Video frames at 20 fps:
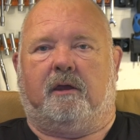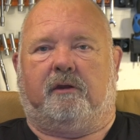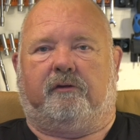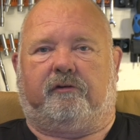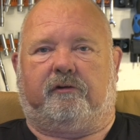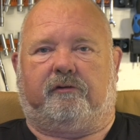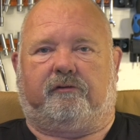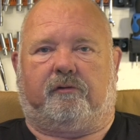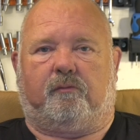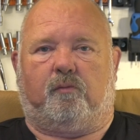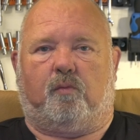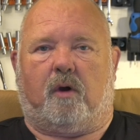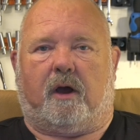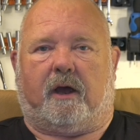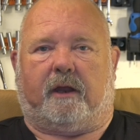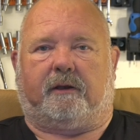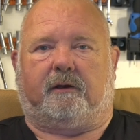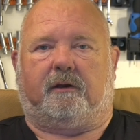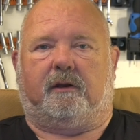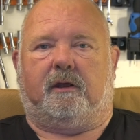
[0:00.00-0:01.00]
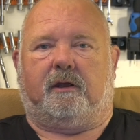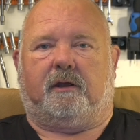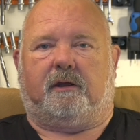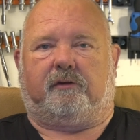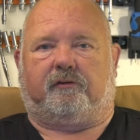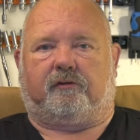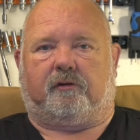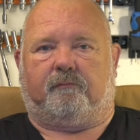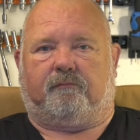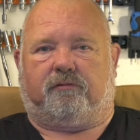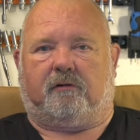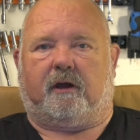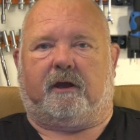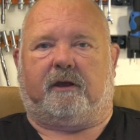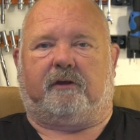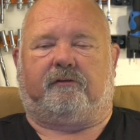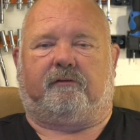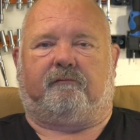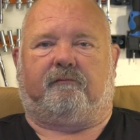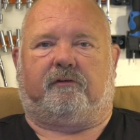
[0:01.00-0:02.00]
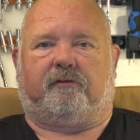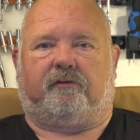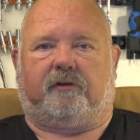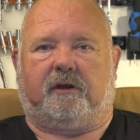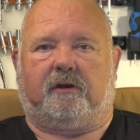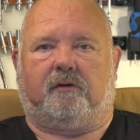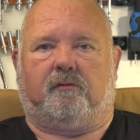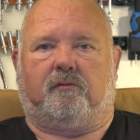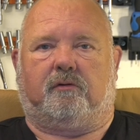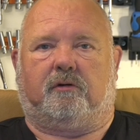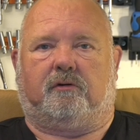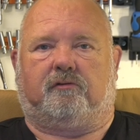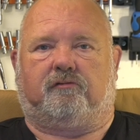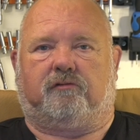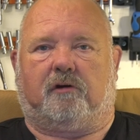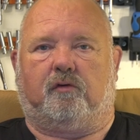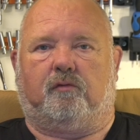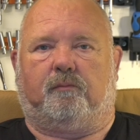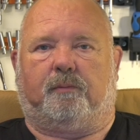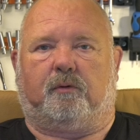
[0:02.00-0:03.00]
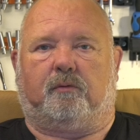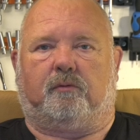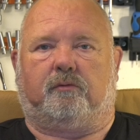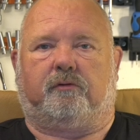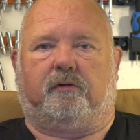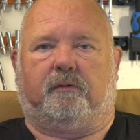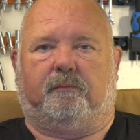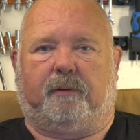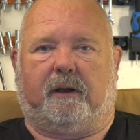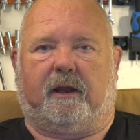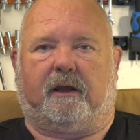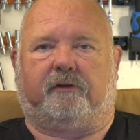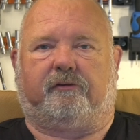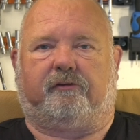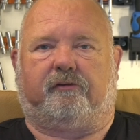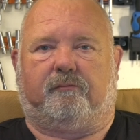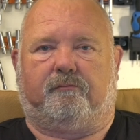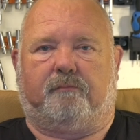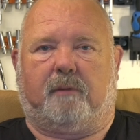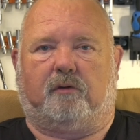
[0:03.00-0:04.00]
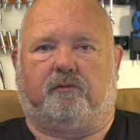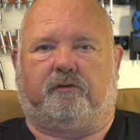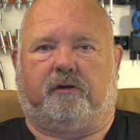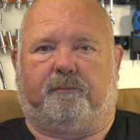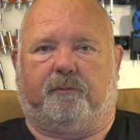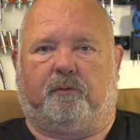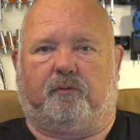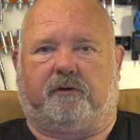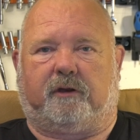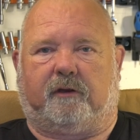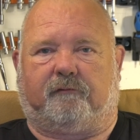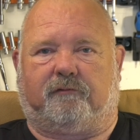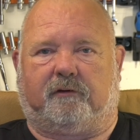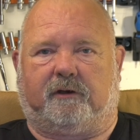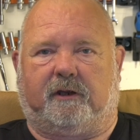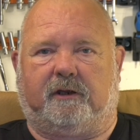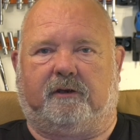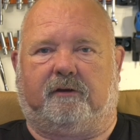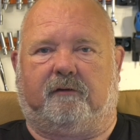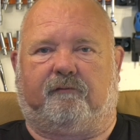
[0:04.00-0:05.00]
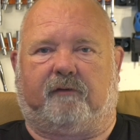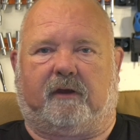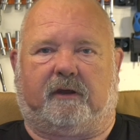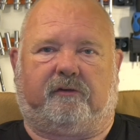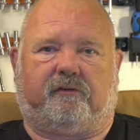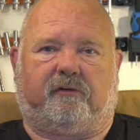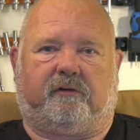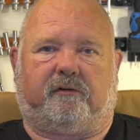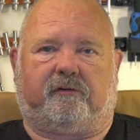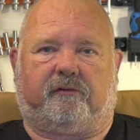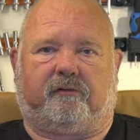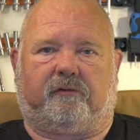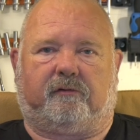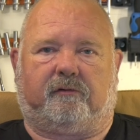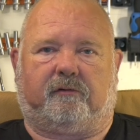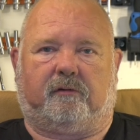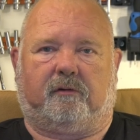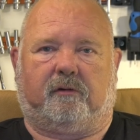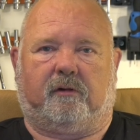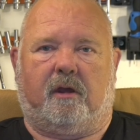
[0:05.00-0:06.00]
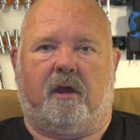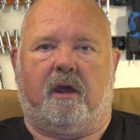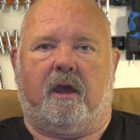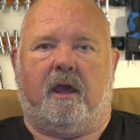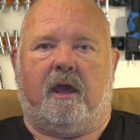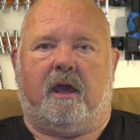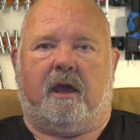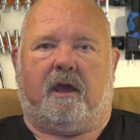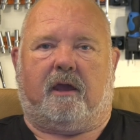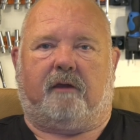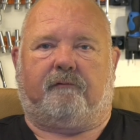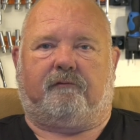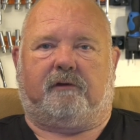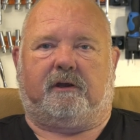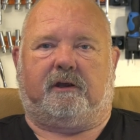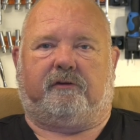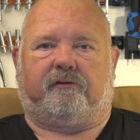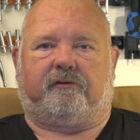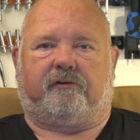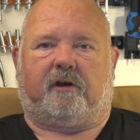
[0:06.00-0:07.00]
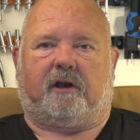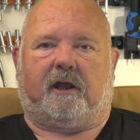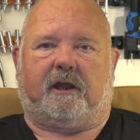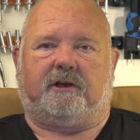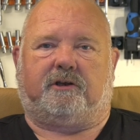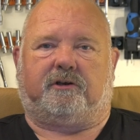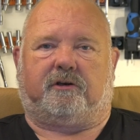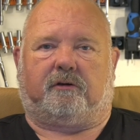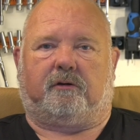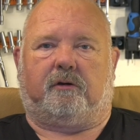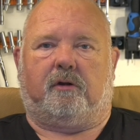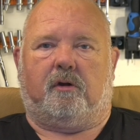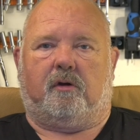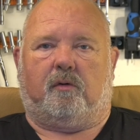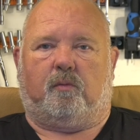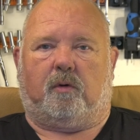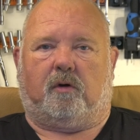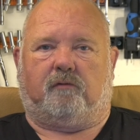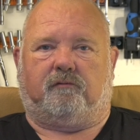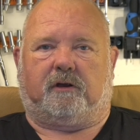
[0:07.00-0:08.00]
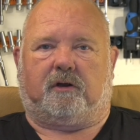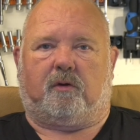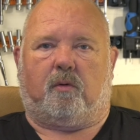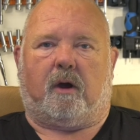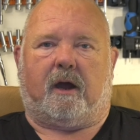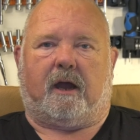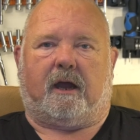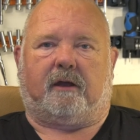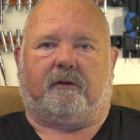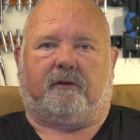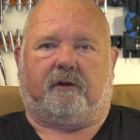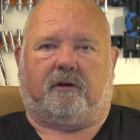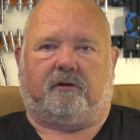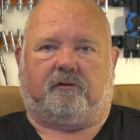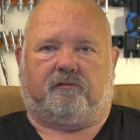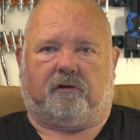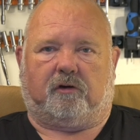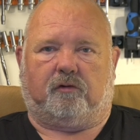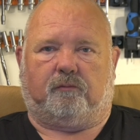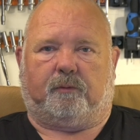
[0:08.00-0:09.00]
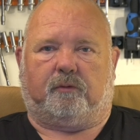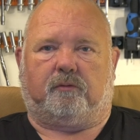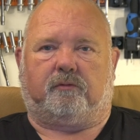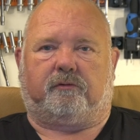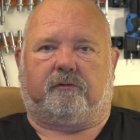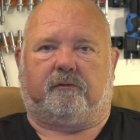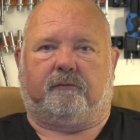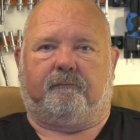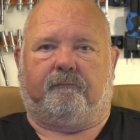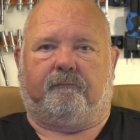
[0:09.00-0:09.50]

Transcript: System ONE is comprised of a single control board plus multiple different interfaces. Every installation will require the control board.